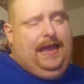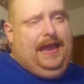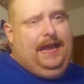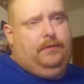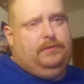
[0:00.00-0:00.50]

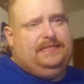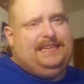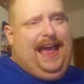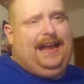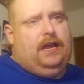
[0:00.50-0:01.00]
And it was
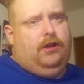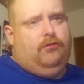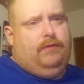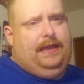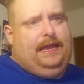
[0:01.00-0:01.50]
Zach
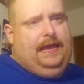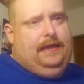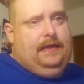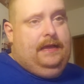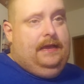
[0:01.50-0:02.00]
Greinke,
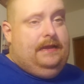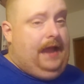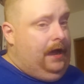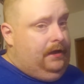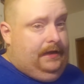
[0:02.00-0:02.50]

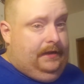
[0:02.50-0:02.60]
not